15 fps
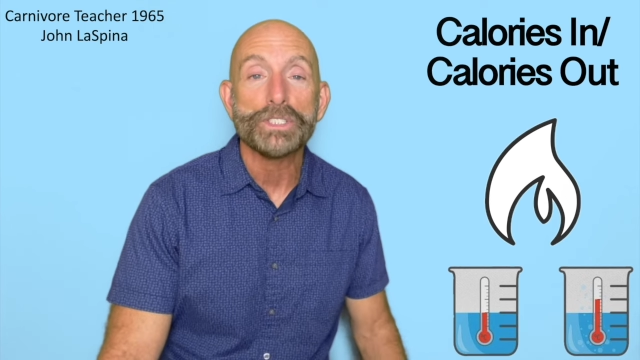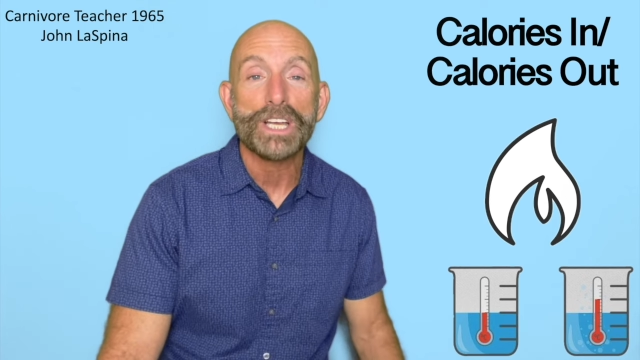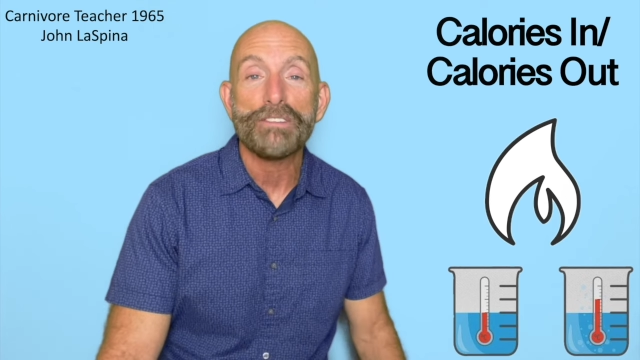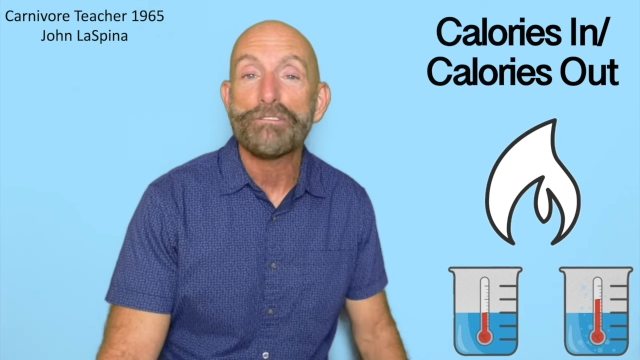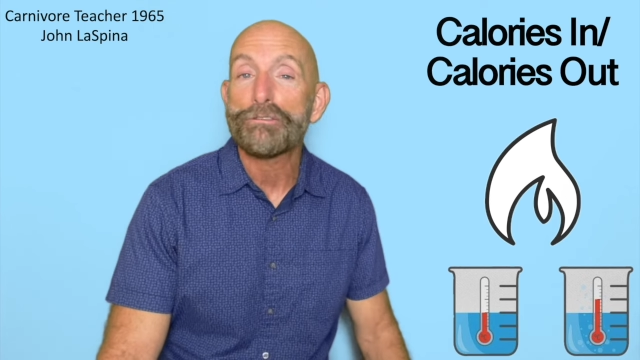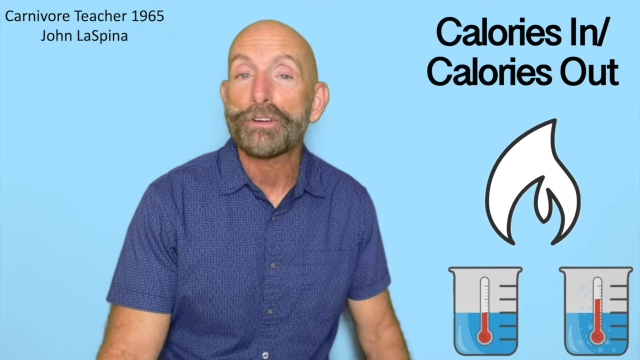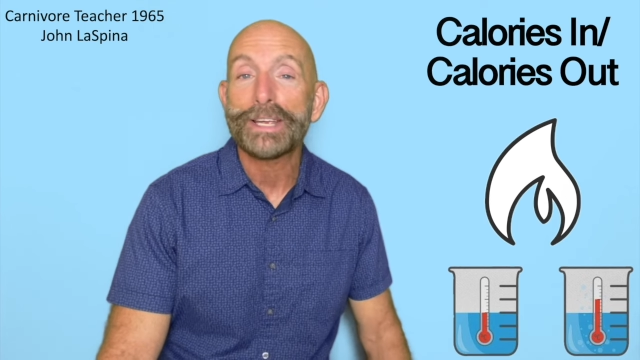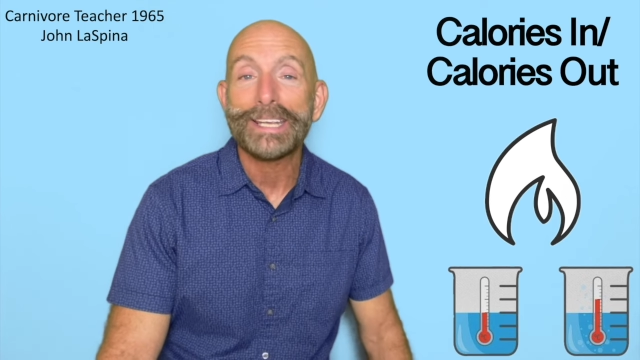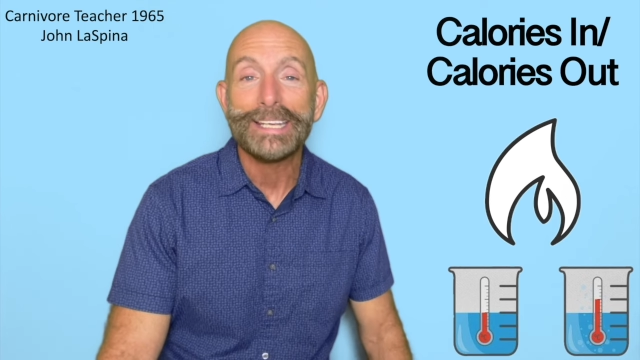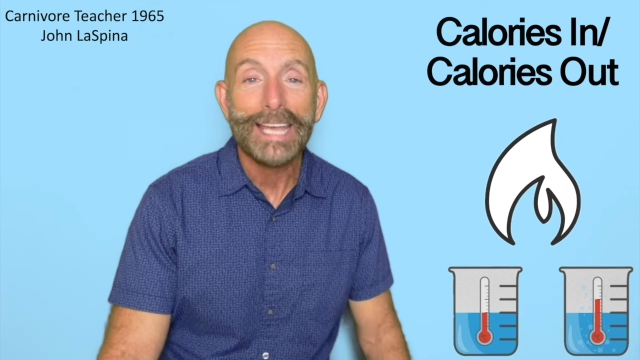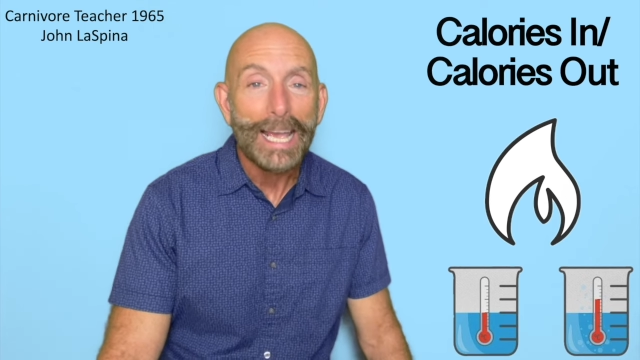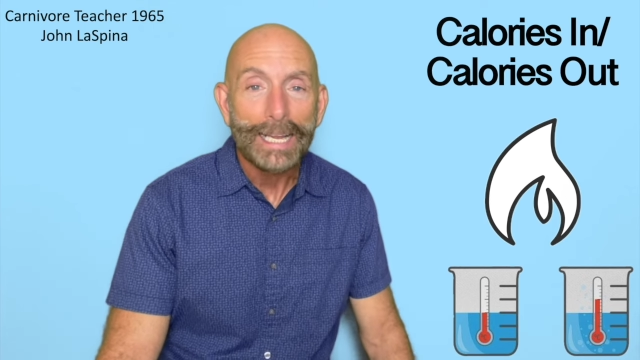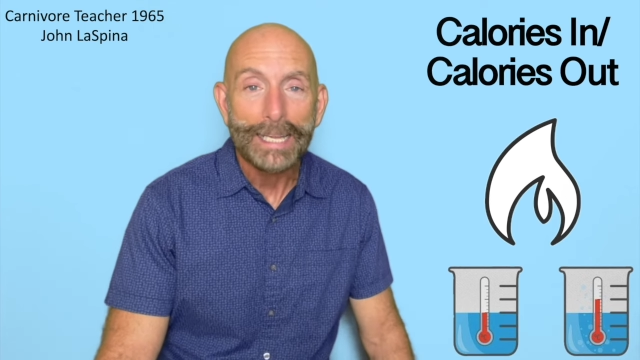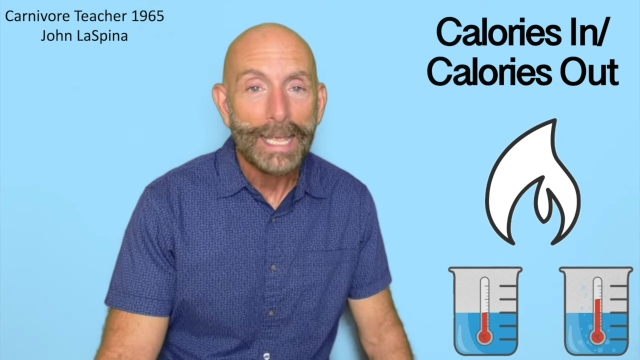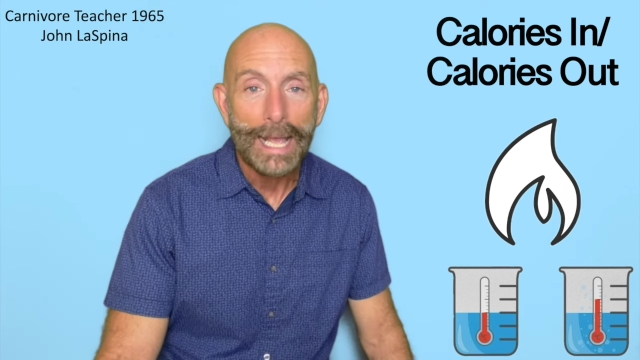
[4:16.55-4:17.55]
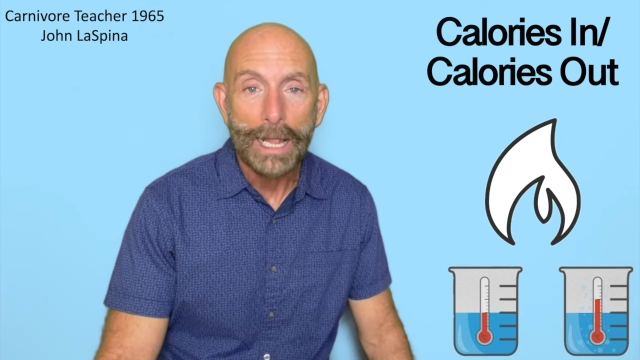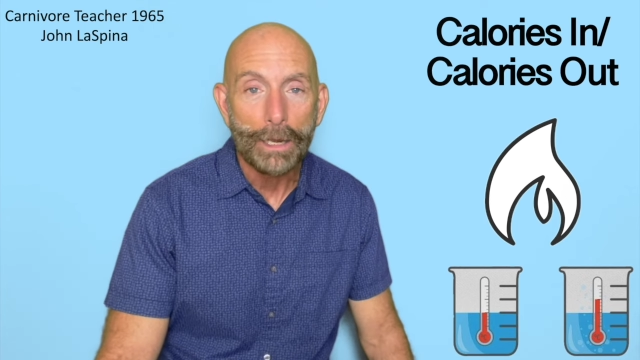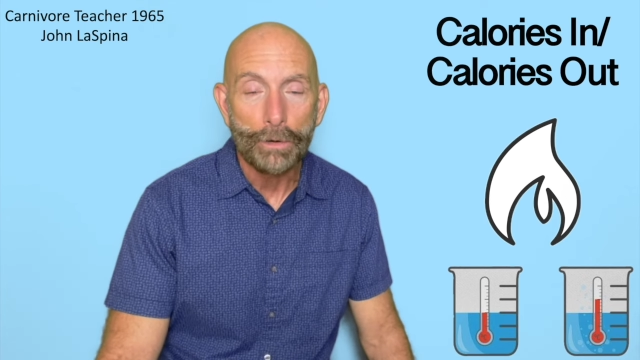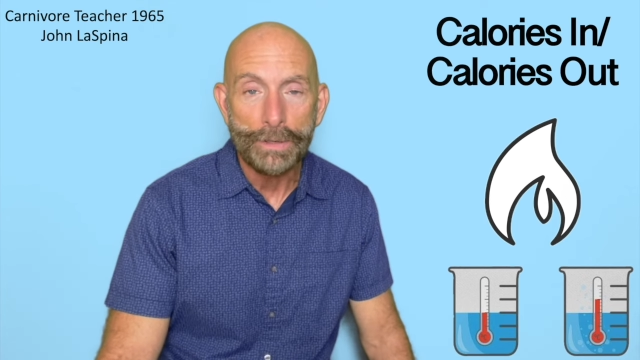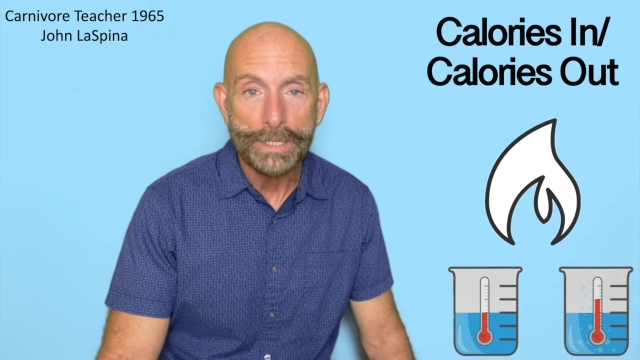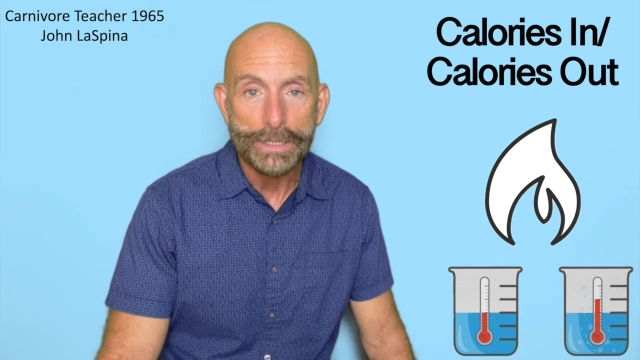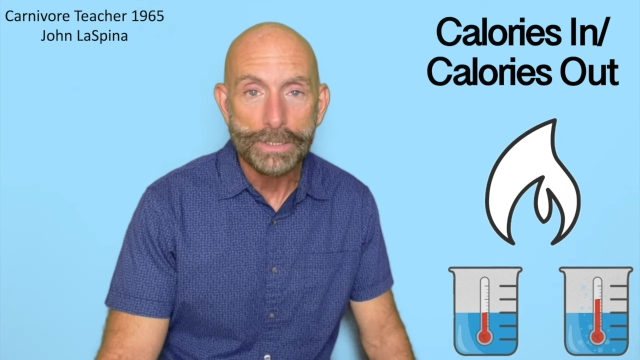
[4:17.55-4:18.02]
and forget
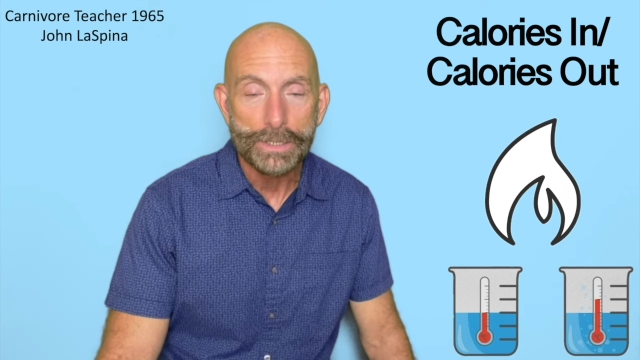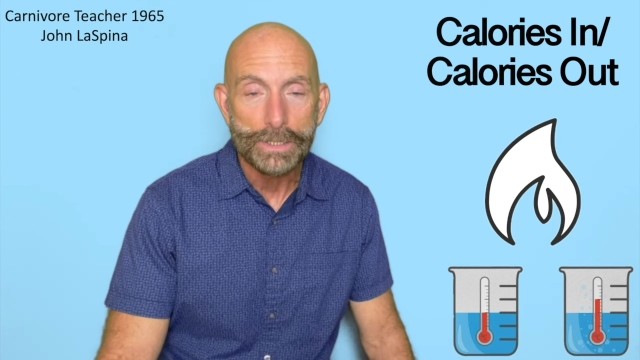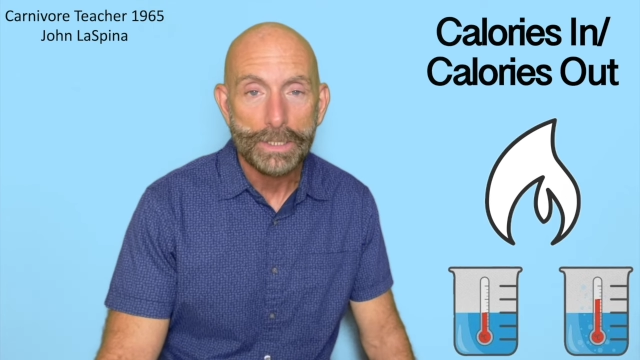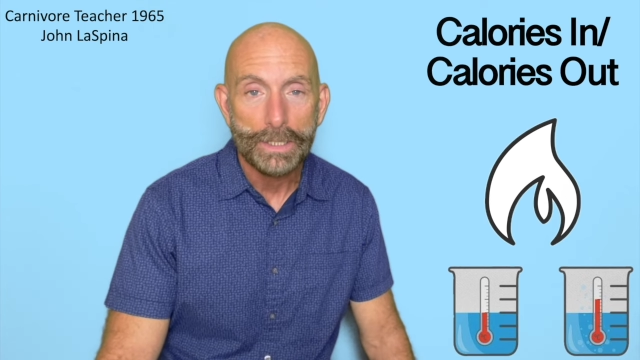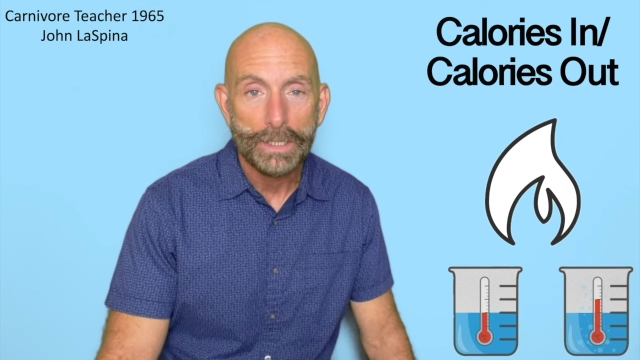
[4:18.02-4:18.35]
calories.